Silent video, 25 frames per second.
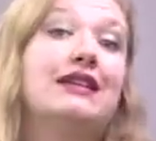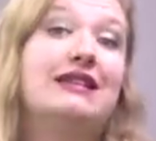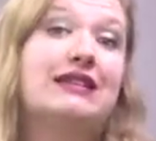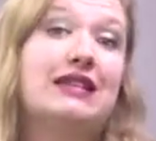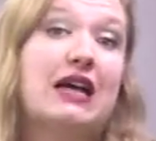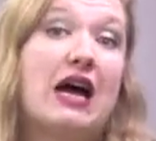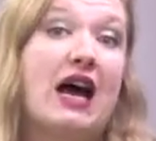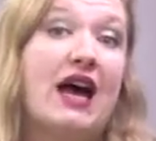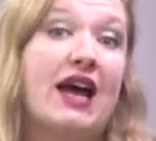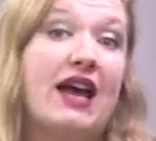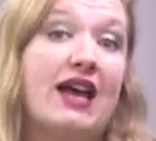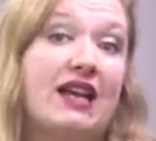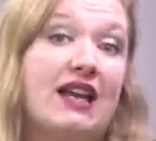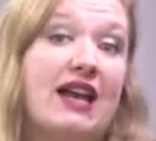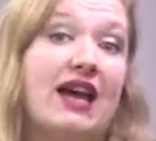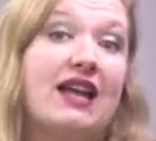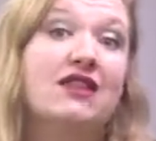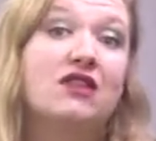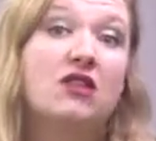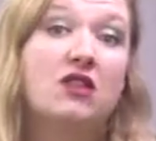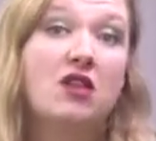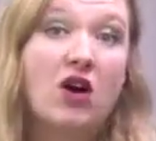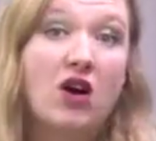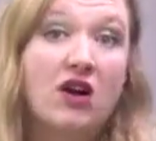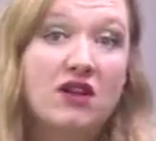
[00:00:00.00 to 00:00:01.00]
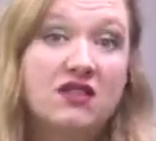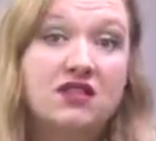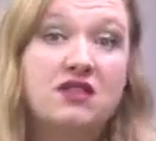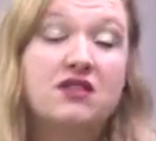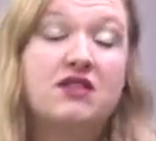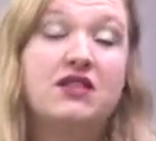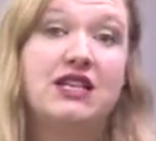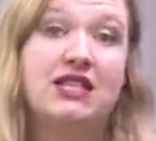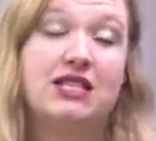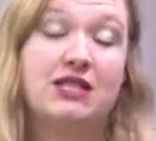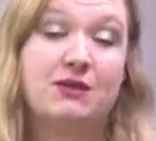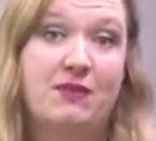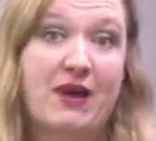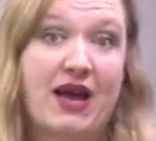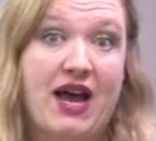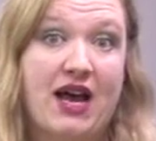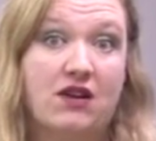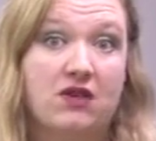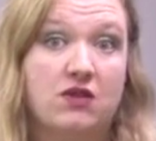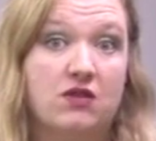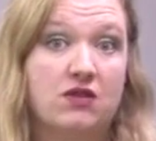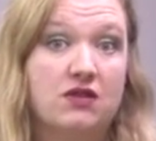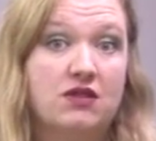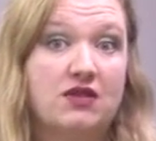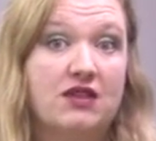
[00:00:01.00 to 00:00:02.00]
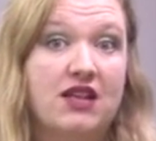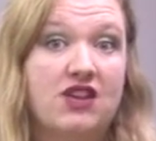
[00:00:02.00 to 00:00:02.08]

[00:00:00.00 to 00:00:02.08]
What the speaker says: died and lost these battles.